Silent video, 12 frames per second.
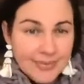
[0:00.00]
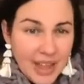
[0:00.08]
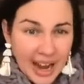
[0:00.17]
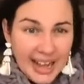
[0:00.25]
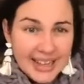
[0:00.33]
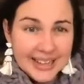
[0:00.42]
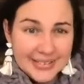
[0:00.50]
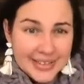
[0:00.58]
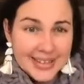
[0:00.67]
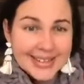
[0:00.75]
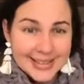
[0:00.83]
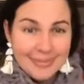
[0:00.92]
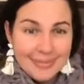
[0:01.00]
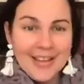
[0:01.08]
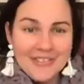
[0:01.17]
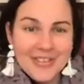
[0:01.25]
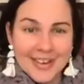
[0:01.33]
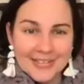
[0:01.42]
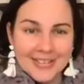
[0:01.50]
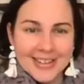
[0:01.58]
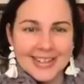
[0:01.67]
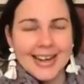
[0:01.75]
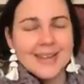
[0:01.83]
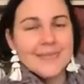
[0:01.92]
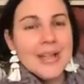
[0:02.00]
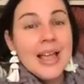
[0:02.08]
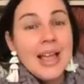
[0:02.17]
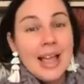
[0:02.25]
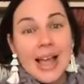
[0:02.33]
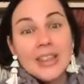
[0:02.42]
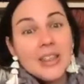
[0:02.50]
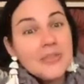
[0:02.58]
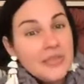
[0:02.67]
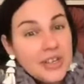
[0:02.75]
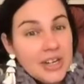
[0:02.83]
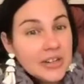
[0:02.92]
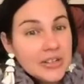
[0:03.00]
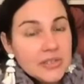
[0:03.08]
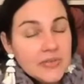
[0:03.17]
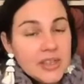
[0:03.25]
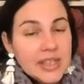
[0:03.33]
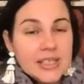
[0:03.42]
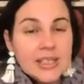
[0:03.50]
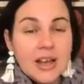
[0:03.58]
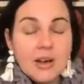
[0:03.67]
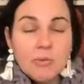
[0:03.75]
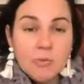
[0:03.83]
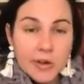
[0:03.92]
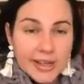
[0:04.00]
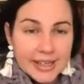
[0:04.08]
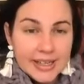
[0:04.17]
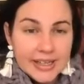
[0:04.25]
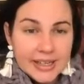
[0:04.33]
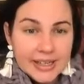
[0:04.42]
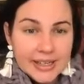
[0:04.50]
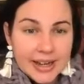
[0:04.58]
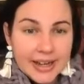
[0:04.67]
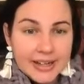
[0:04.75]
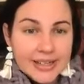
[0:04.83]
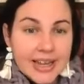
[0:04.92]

I love it. It's my favorite. And the videos for this are really detailed,